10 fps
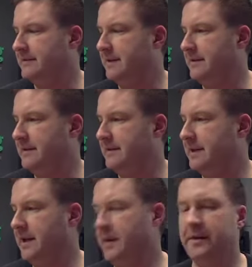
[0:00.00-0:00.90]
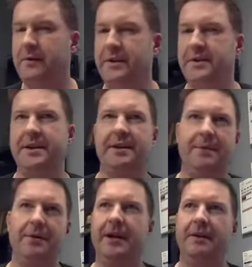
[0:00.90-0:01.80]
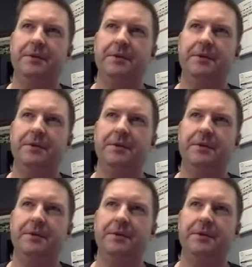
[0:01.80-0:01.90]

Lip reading: Love it. And I love what you said about, hey,